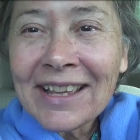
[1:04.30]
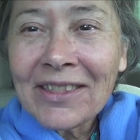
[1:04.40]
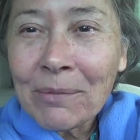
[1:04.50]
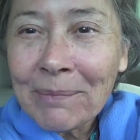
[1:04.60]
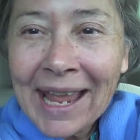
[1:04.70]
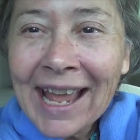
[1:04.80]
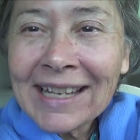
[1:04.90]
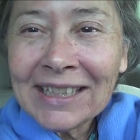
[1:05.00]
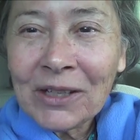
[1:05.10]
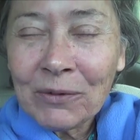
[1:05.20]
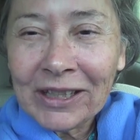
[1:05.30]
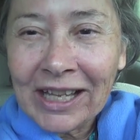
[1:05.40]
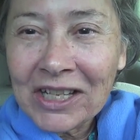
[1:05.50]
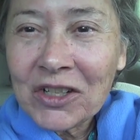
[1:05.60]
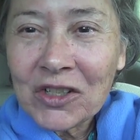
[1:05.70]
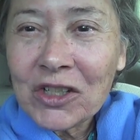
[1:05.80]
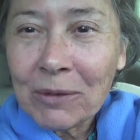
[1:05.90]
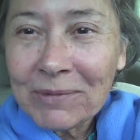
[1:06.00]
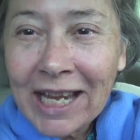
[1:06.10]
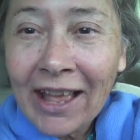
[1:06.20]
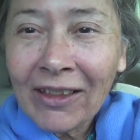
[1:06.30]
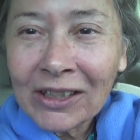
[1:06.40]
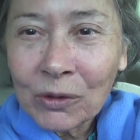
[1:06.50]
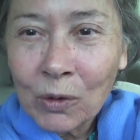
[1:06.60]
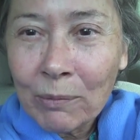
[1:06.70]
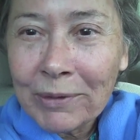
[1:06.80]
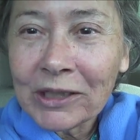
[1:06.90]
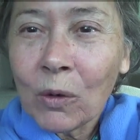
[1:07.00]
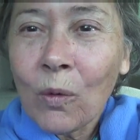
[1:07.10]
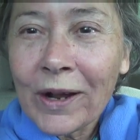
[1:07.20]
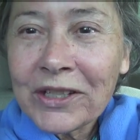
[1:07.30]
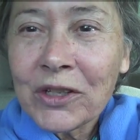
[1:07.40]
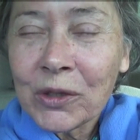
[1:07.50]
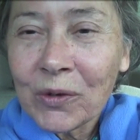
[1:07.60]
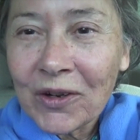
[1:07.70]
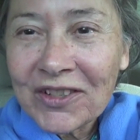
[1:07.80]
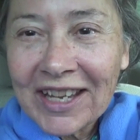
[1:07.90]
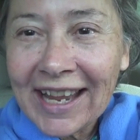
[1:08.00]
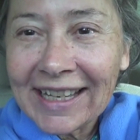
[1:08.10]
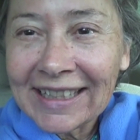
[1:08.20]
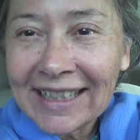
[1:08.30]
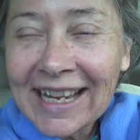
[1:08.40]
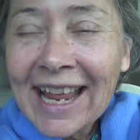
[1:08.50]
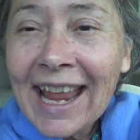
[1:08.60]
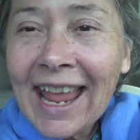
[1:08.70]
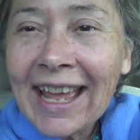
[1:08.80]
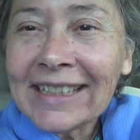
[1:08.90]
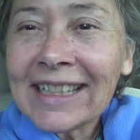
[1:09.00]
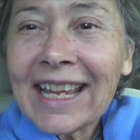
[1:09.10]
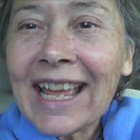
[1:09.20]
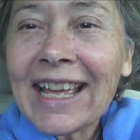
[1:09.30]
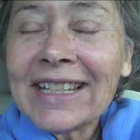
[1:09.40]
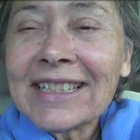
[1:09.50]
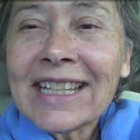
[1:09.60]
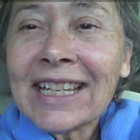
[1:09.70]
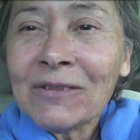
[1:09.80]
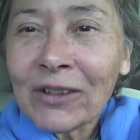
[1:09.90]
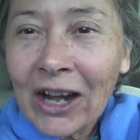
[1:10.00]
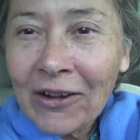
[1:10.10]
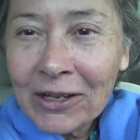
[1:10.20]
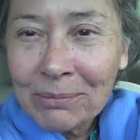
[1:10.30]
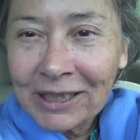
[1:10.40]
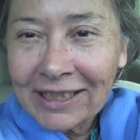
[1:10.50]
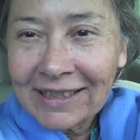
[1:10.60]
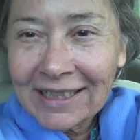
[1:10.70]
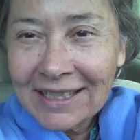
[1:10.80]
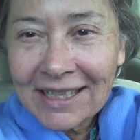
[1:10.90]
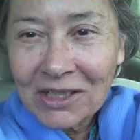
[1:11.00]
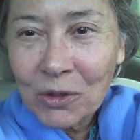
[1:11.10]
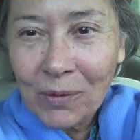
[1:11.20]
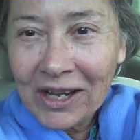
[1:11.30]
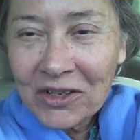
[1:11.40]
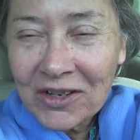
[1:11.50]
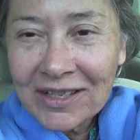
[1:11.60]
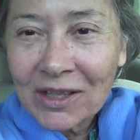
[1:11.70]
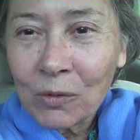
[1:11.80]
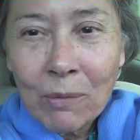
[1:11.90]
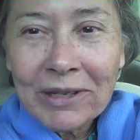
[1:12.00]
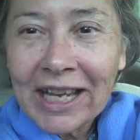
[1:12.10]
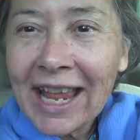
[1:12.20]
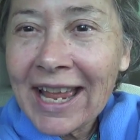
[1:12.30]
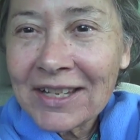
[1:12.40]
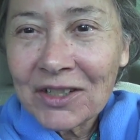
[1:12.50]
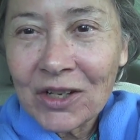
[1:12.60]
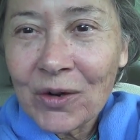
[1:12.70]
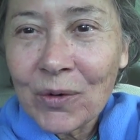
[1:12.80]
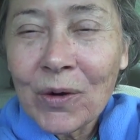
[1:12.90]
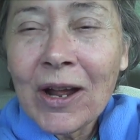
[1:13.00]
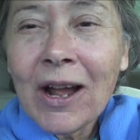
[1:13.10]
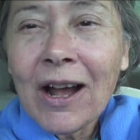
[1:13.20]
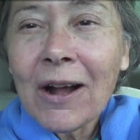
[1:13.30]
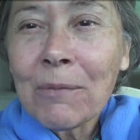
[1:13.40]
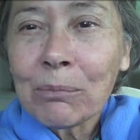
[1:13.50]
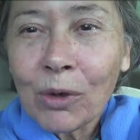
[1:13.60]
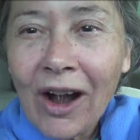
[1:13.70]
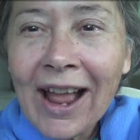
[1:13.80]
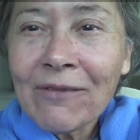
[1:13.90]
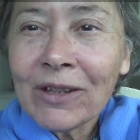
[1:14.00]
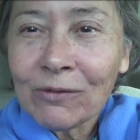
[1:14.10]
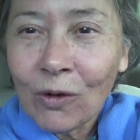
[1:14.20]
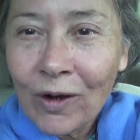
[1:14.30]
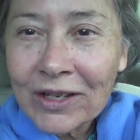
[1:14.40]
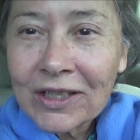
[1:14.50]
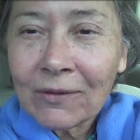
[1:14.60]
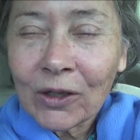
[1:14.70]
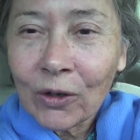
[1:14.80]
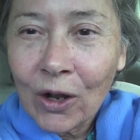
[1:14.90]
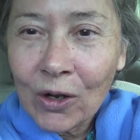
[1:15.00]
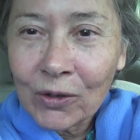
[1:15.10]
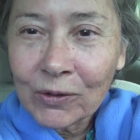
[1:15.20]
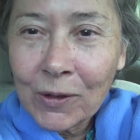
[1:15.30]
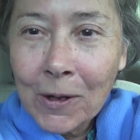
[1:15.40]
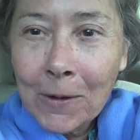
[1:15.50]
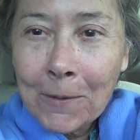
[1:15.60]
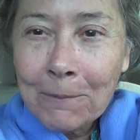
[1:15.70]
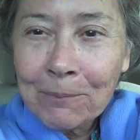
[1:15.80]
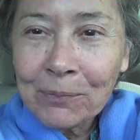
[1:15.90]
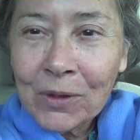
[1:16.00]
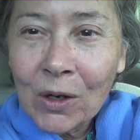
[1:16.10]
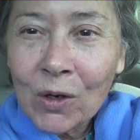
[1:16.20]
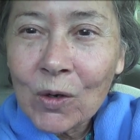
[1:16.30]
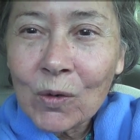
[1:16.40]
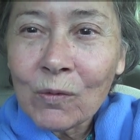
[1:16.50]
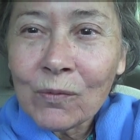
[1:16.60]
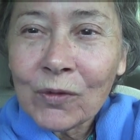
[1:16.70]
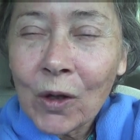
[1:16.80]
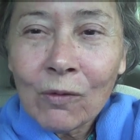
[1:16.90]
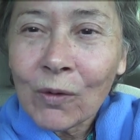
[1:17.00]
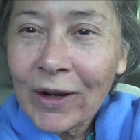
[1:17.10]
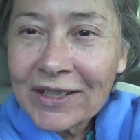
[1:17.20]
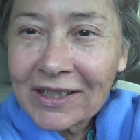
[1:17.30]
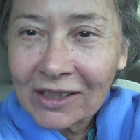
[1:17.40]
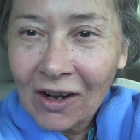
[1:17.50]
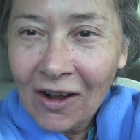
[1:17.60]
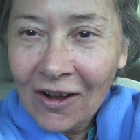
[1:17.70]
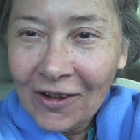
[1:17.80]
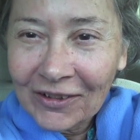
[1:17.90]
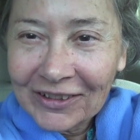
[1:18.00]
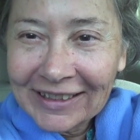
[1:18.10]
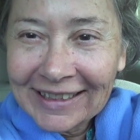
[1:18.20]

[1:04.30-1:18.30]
the man in the relationship telling the woman what to do or say, and and invariably in these situations, the woman has no um, private voice of her own, no no voice at all